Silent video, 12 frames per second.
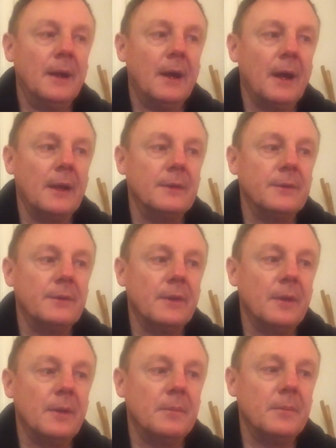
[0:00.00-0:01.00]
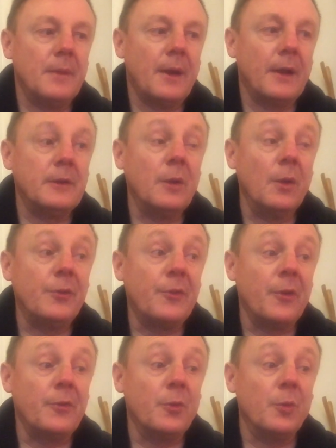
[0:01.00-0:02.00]
and had lost
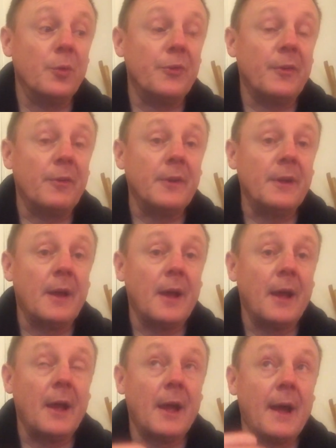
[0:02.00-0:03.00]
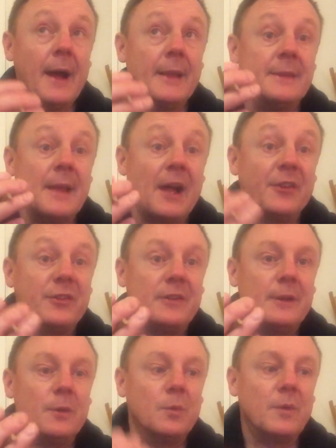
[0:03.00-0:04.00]
her daughter, and it
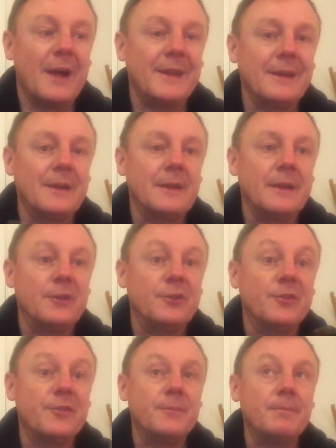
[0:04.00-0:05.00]
naturally, organically just